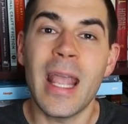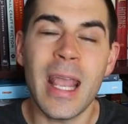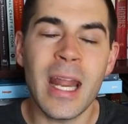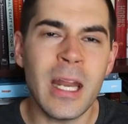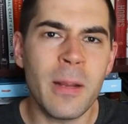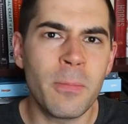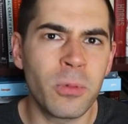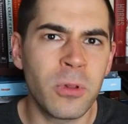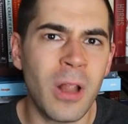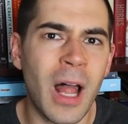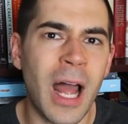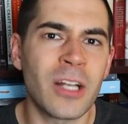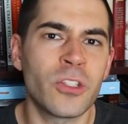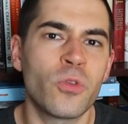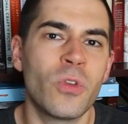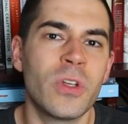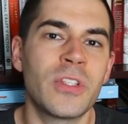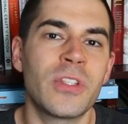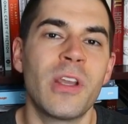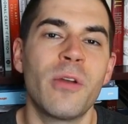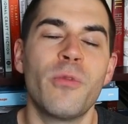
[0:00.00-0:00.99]
any plot
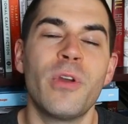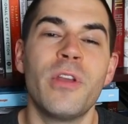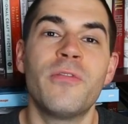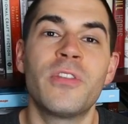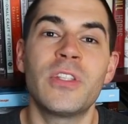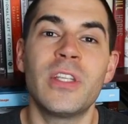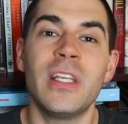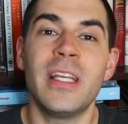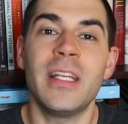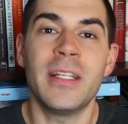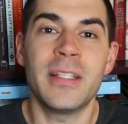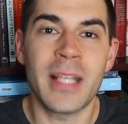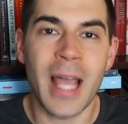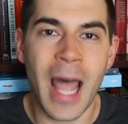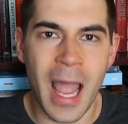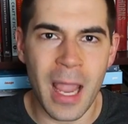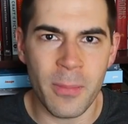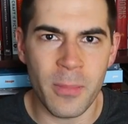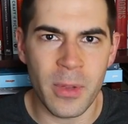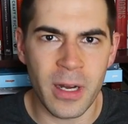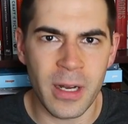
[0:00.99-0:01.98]
twist that we've seen
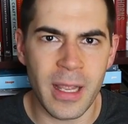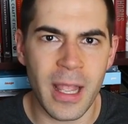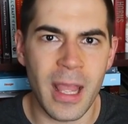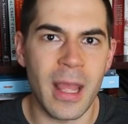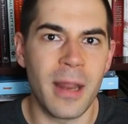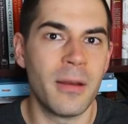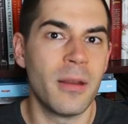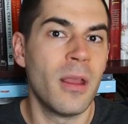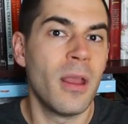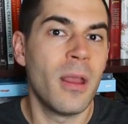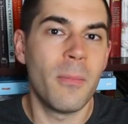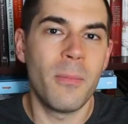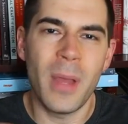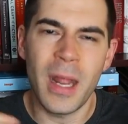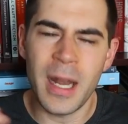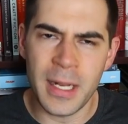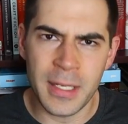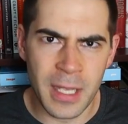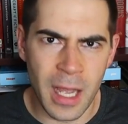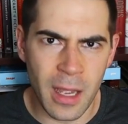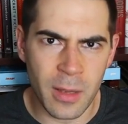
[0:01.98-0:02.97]
time and again,
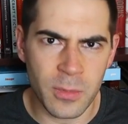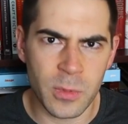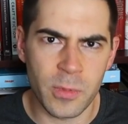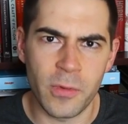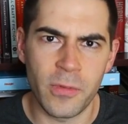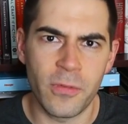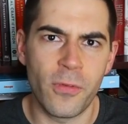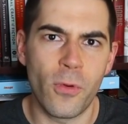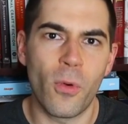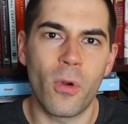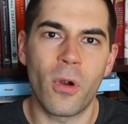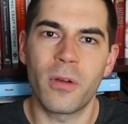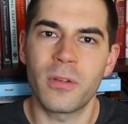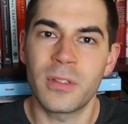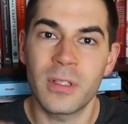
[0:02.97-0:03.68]
many times before.